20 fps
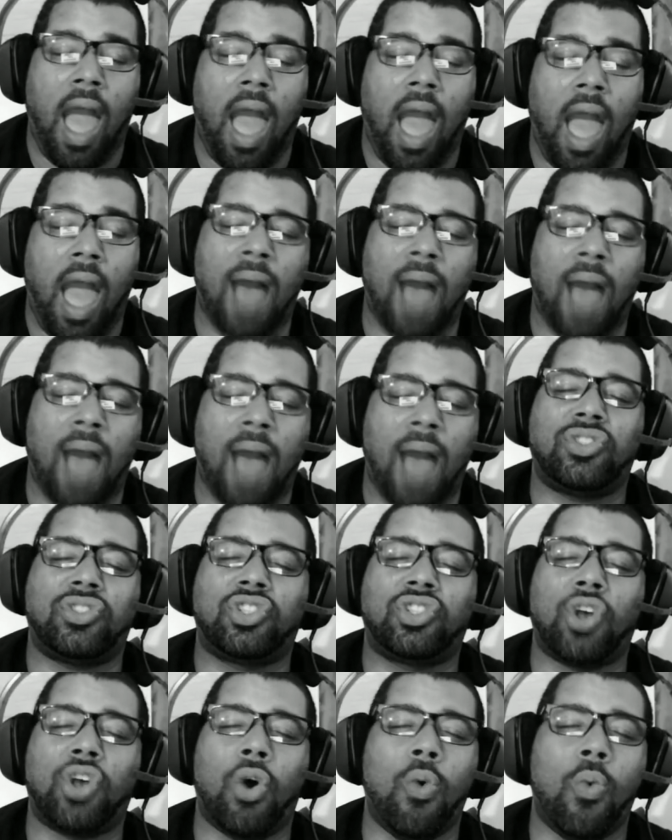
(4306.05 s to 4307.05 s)
I was
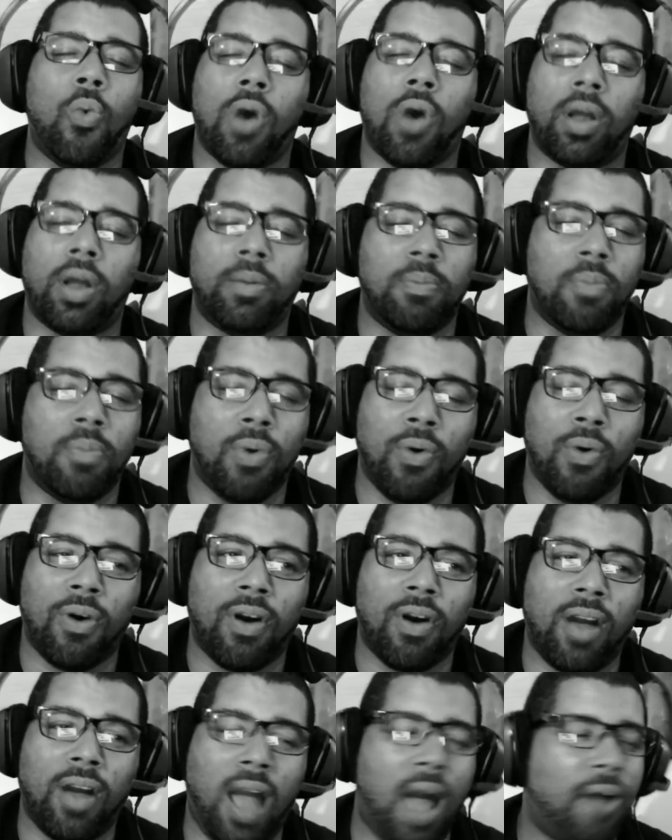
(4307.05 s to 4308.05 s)
so wanting
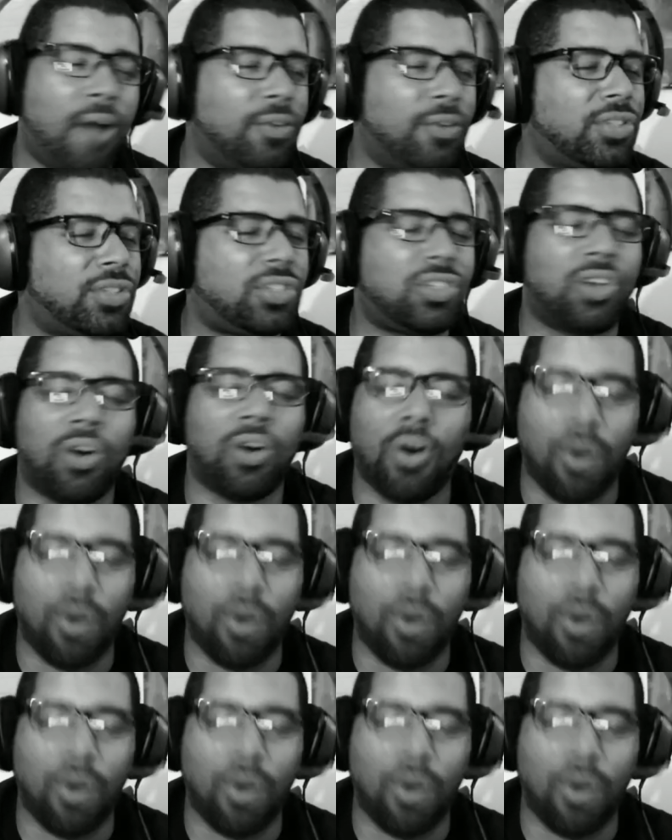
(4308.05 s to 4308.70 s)
more. I was so